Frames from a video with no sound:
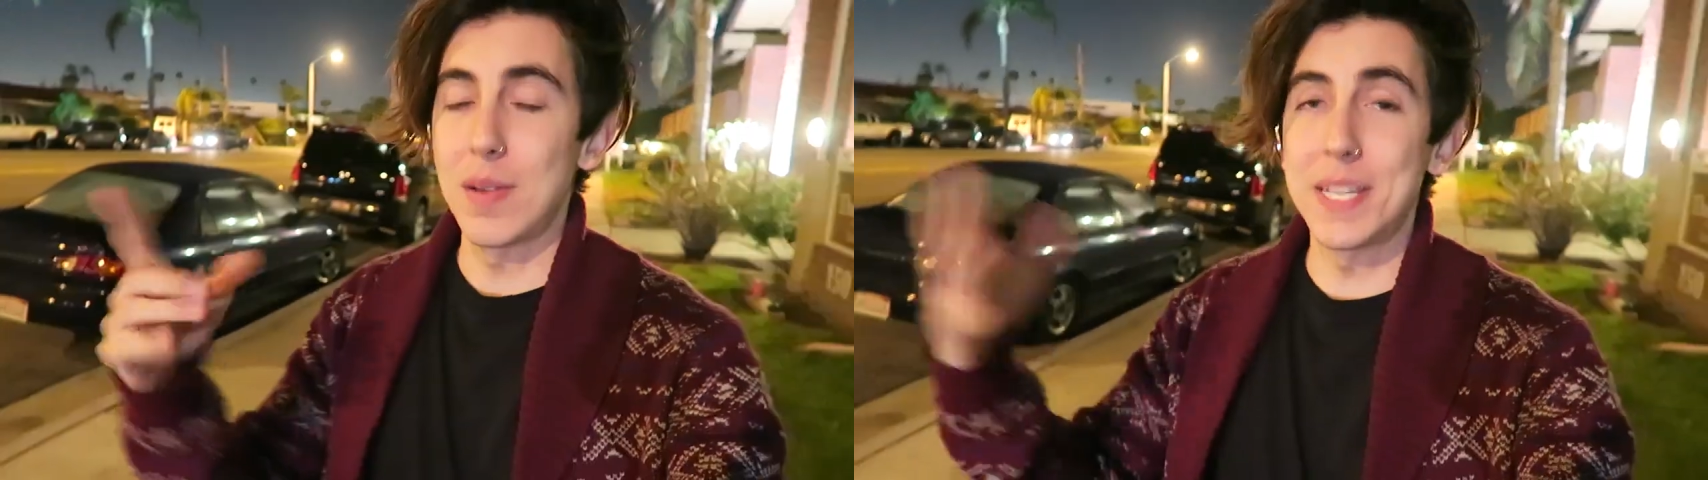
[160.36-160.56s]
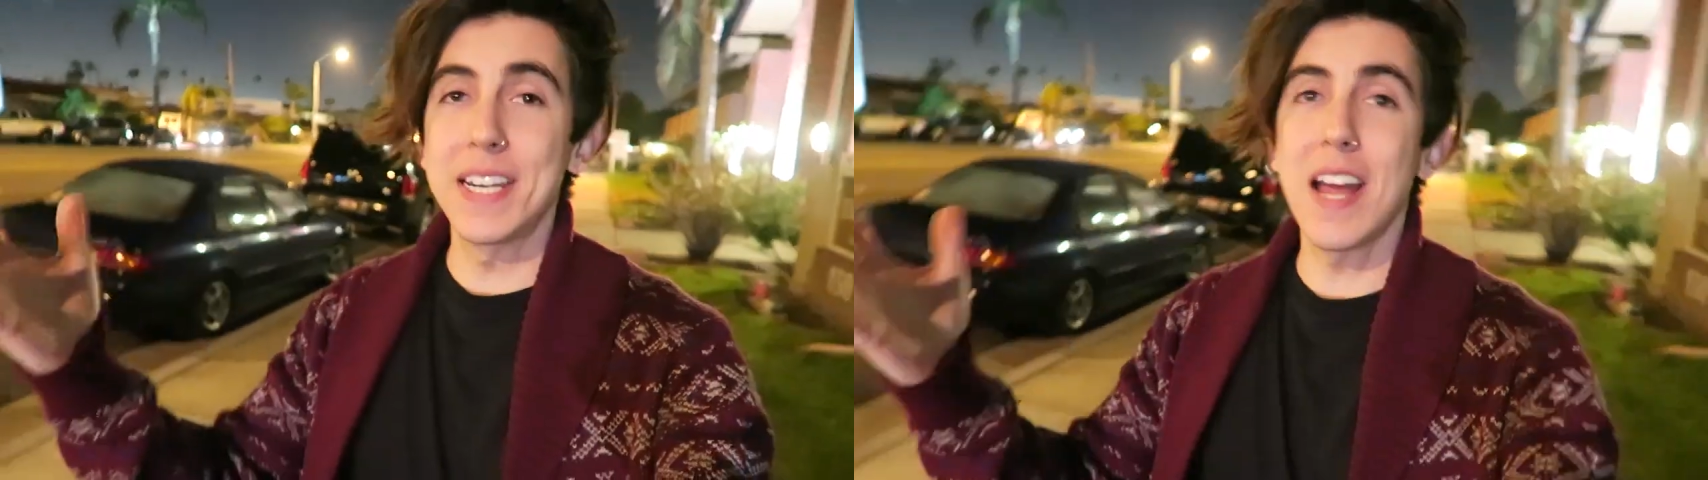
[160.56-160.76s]
I
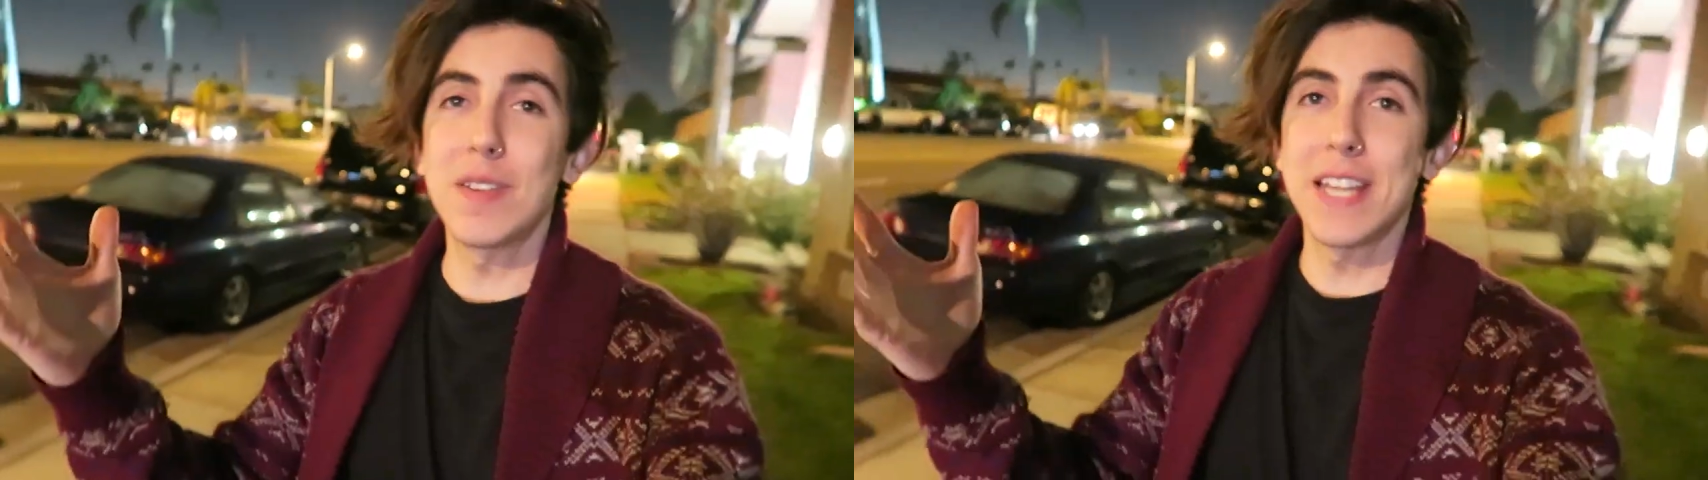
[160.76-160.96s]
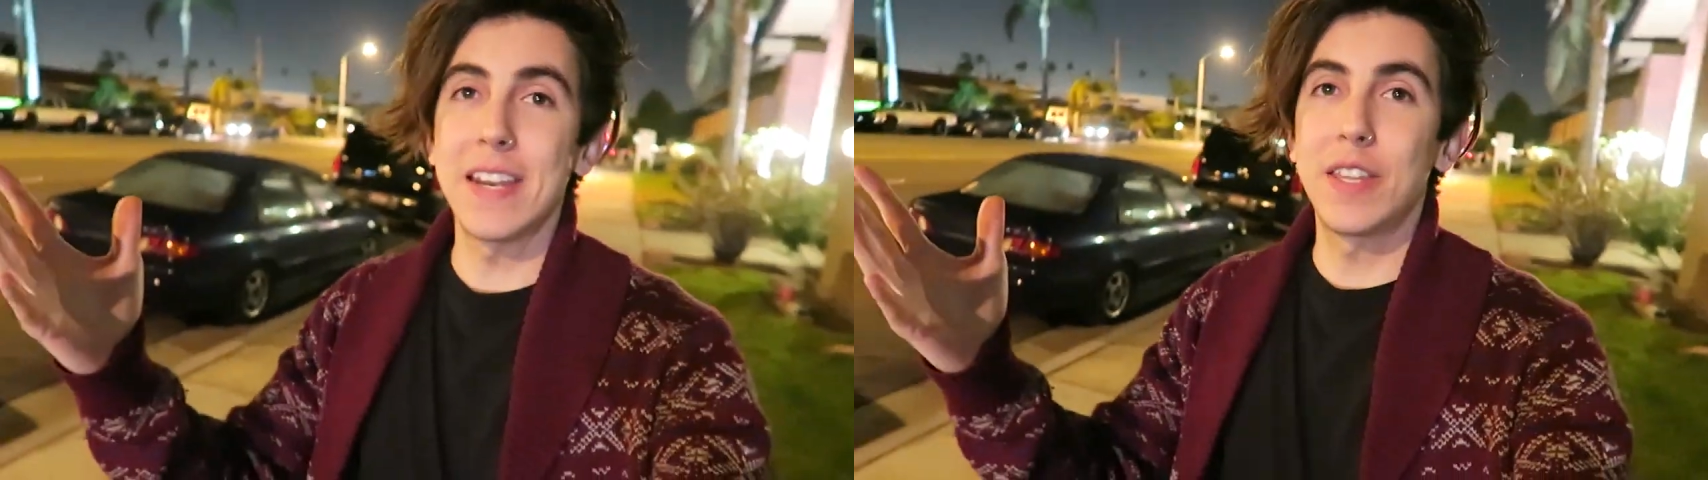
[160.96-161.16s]
was sitting
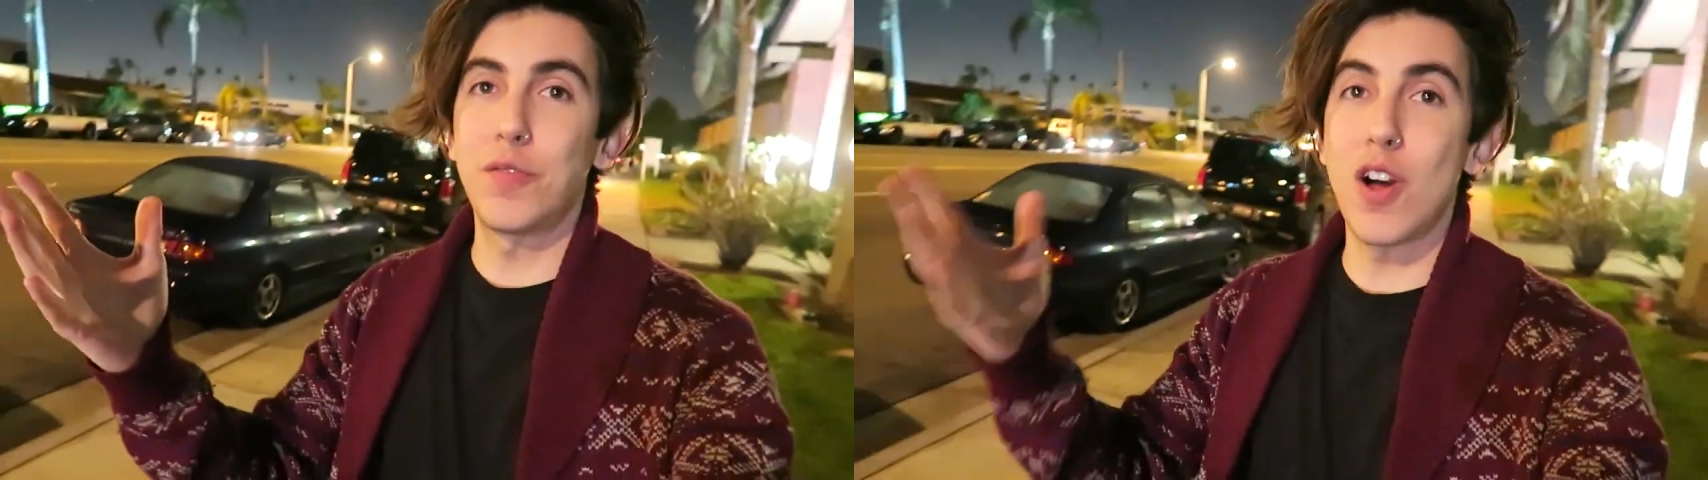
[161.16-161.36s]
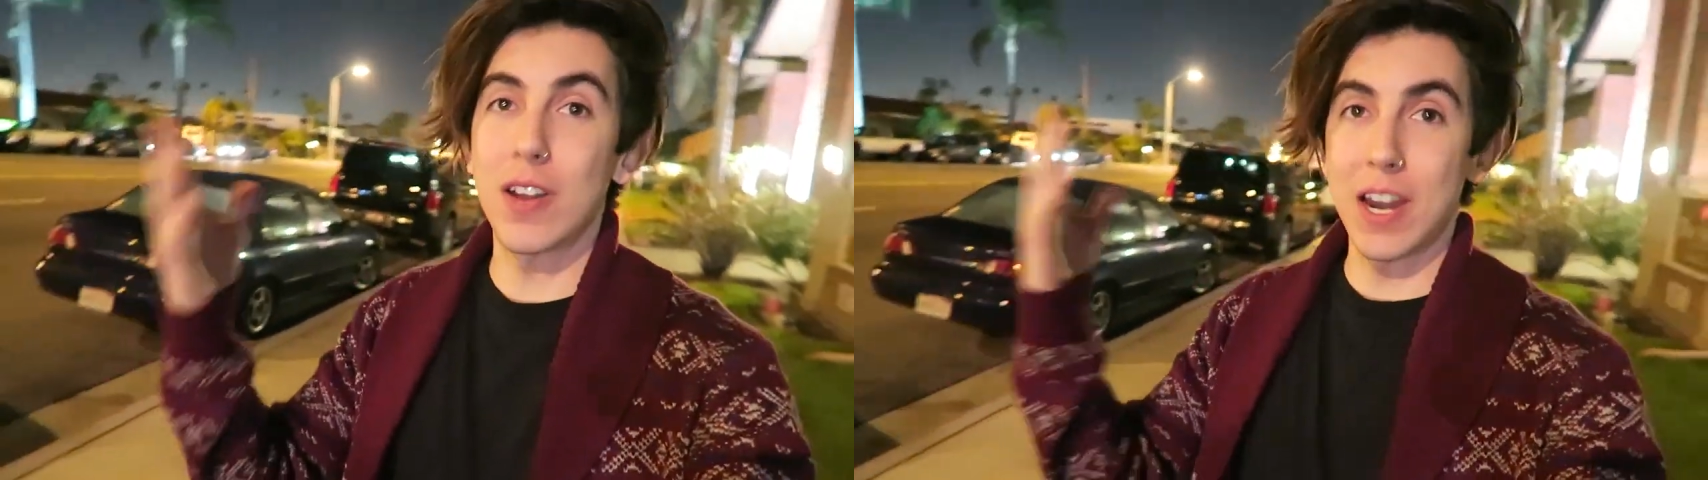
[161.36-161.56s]
down to edit the
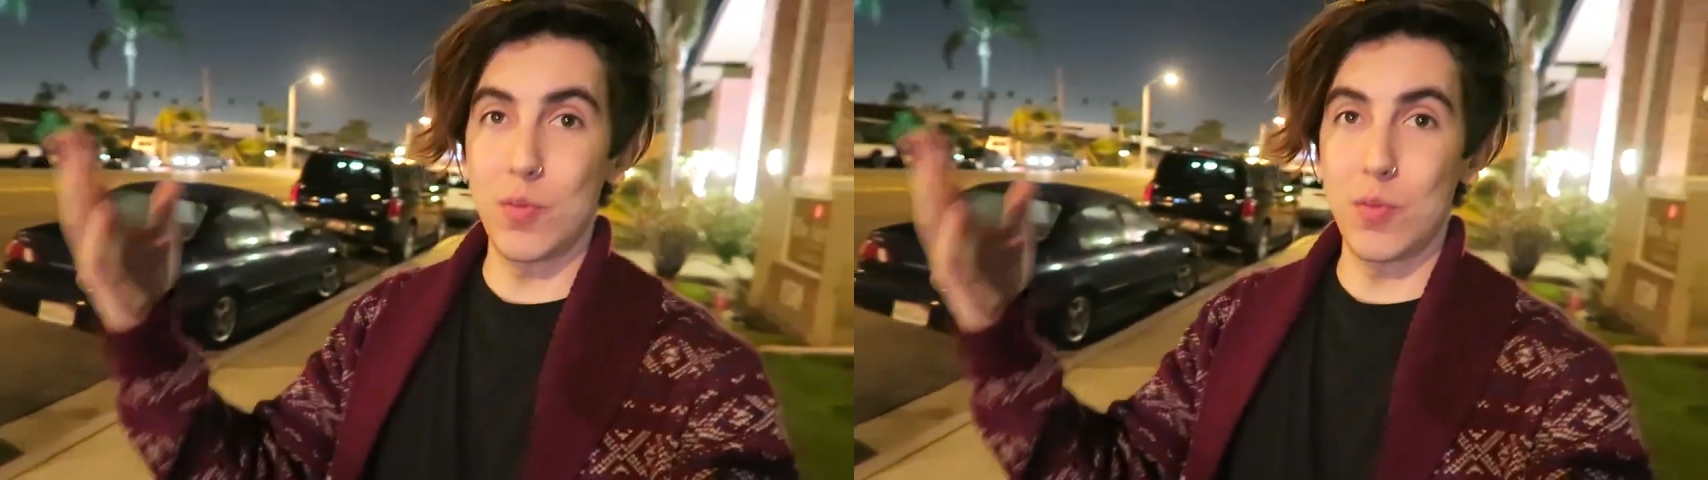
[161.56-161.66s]
vlog and I